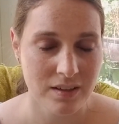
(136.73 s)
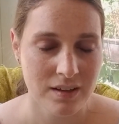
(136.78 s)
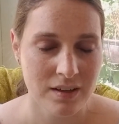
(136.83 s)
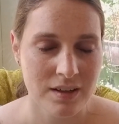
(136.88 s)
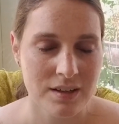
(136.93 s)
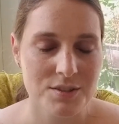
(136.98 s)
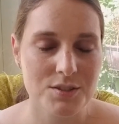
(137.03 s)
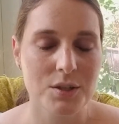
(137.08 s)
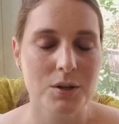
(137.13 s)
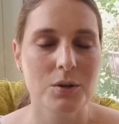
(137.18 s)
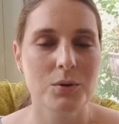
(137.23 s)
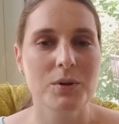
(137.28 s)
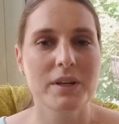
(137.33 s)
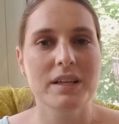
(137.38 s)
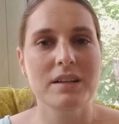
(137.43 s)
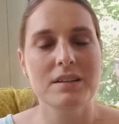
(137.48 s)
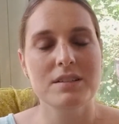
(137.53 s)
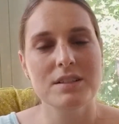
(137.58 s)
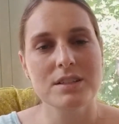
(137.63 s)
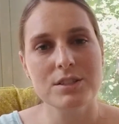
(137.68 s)
So
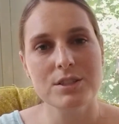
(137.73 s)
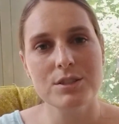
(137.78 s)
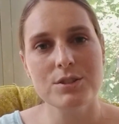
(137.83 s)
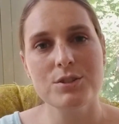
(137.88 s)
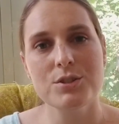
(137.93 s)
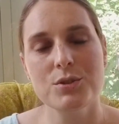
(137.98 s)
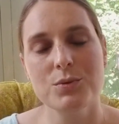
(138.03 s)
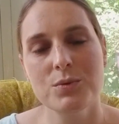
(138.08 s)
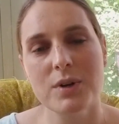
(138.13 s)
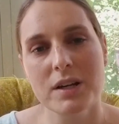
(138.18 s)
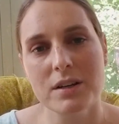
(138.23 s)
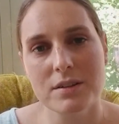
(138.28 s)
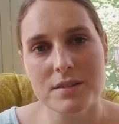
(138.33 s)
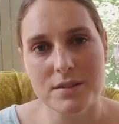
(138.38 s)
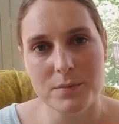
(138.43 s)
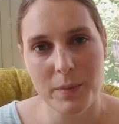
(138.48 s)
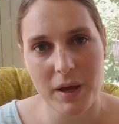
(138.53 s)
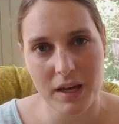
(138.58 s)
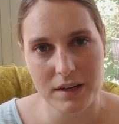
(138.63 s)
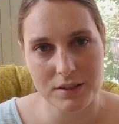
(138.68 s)
in addition to records
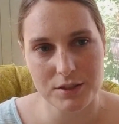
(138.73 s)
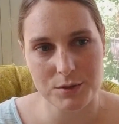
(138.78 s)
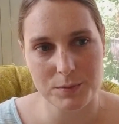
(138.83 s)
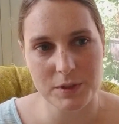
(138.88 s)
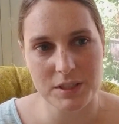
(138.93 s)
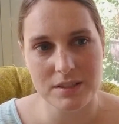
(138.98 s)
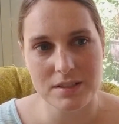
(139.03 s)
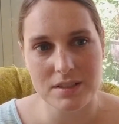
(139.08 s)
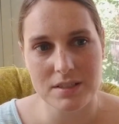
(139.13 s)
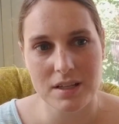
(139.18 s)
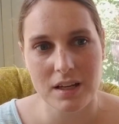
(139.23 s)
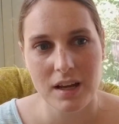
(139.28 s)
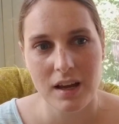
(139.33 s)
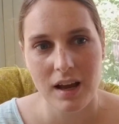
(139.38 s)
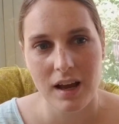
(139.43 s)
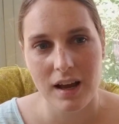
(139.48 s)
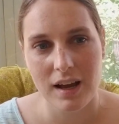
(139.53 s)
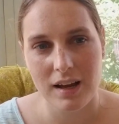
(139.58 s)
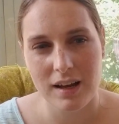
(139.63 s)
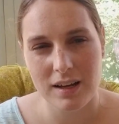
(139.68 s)
management,
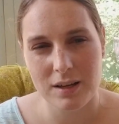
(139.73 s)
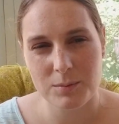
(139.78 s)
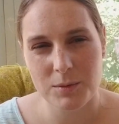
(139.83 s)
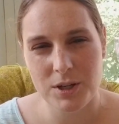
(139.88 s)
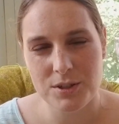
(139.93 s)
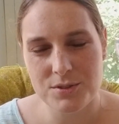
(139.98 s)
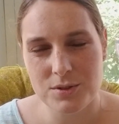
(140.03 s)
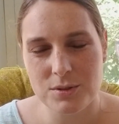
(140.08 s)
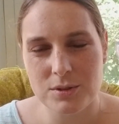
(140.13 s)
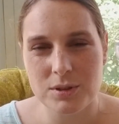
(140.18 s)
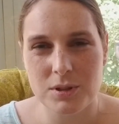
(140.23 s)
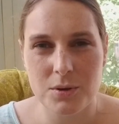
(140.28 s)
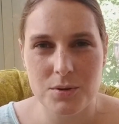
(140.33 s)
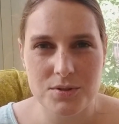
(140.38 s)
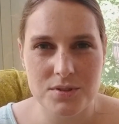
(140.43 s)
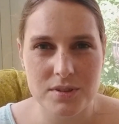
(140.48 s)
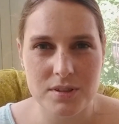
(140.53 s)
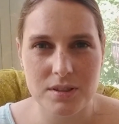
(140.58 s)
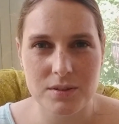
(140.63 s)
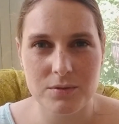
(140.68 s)
I'm also
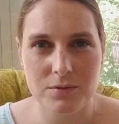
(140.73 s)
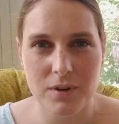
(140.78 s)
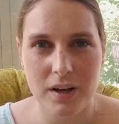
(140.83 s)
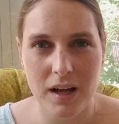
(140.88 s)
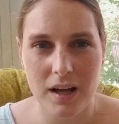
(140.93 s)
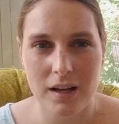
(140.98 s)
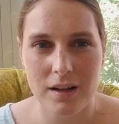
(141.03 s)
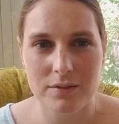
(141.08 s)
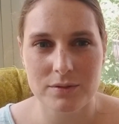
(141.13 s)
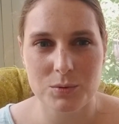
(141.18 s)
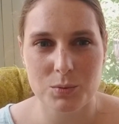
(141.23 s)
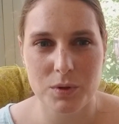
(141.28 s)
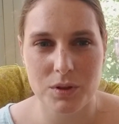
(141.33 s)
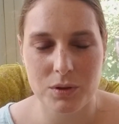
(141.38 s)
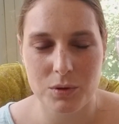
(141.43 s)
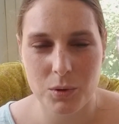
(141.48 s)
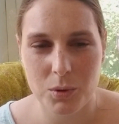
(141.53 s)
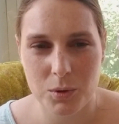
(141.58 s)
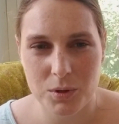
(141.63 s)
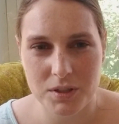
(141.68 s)
closely involved with
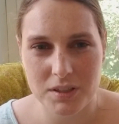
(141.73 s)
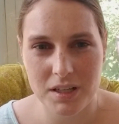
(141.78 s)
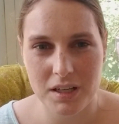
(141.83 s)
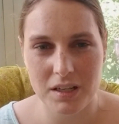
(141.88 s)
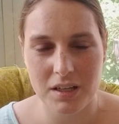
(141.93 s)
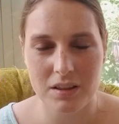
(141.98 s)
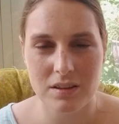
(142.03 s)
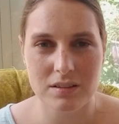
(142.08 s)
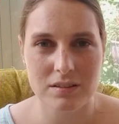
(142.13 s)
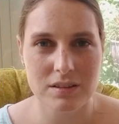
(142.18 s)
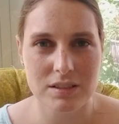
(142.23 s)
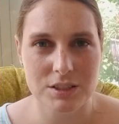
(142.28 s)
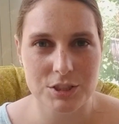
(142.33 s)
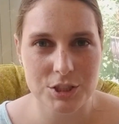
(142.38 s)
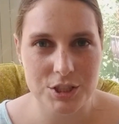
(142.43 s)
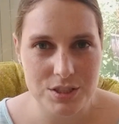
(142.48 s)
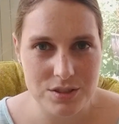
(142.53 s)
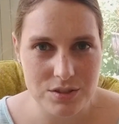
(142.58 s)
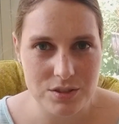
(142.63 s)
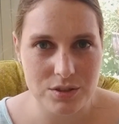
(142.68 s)
coordinating the
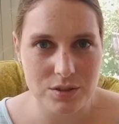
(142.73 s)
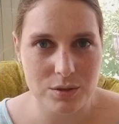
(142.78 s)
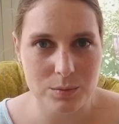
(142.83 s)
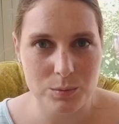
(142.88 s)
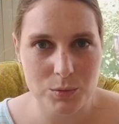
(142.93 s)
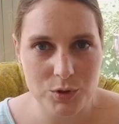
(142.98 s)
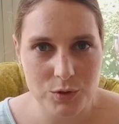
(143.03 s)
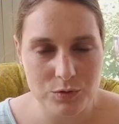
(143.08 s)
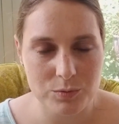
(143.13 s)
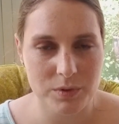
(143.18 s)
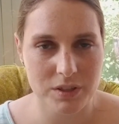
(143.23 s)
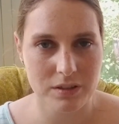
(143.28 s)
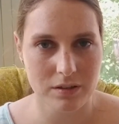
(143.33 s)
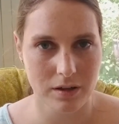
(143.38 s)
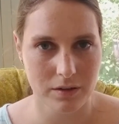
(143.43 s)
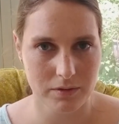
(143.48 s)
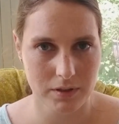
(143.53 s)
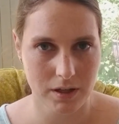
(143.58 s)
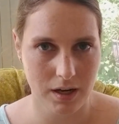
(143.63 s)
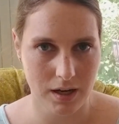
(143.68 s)
logistical movement
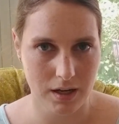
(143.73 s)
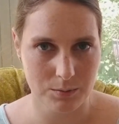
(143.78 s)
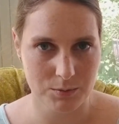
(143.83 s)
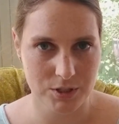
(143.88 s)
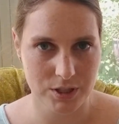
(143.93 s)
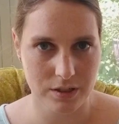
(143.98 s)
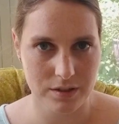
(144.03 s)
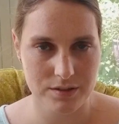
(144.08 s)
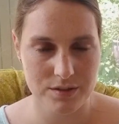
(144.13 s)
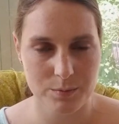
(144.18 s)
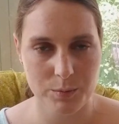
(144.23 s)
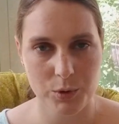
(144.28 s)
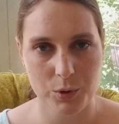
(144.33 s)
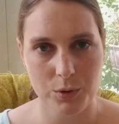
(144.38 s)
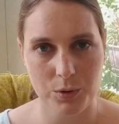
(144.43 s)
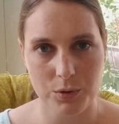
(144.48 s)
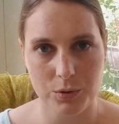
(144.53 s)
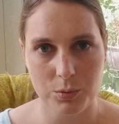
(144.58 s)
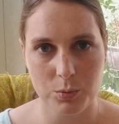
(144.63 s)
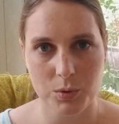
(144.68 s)
of our objects,
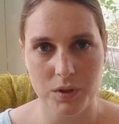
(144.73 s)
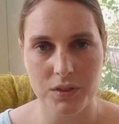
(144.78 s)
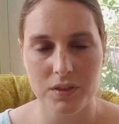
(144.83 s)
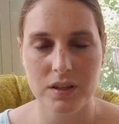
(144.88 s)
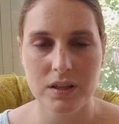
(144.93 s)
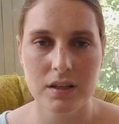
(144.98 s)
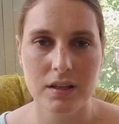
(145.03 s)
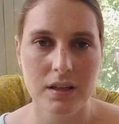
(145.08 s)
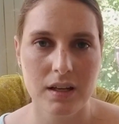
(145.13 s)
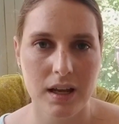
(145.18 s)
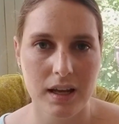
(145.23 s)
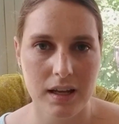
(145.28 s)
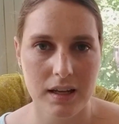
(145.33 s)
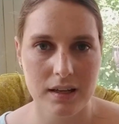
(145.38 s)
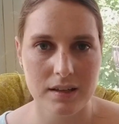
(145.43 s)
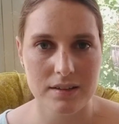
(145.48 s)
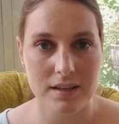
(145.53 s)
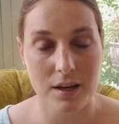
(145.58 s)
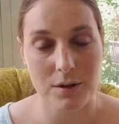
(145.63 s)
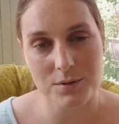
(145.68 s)
both within
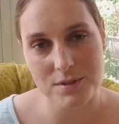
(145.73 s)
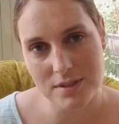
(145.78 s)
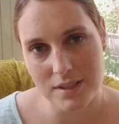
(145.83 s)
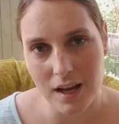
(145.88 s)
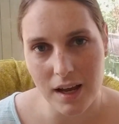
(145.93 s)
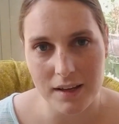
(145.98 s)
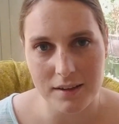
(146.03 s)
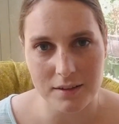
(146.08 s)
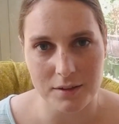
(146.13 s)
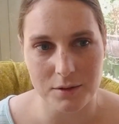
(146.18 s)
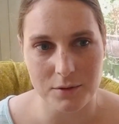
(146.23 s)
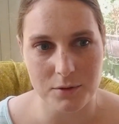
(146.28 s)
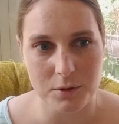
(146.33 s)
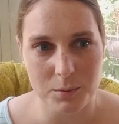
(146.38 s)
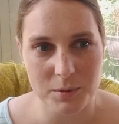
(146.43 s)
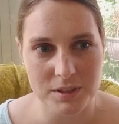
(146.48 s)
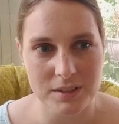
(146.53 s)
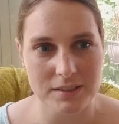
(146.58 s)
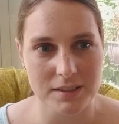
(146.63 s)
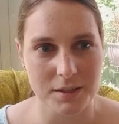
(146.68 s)
and outside of the
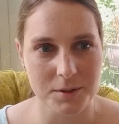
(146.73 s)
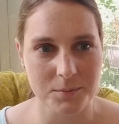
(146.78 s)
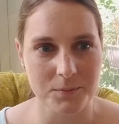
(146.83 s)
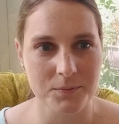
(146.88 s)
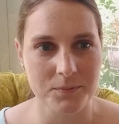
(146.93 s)
building.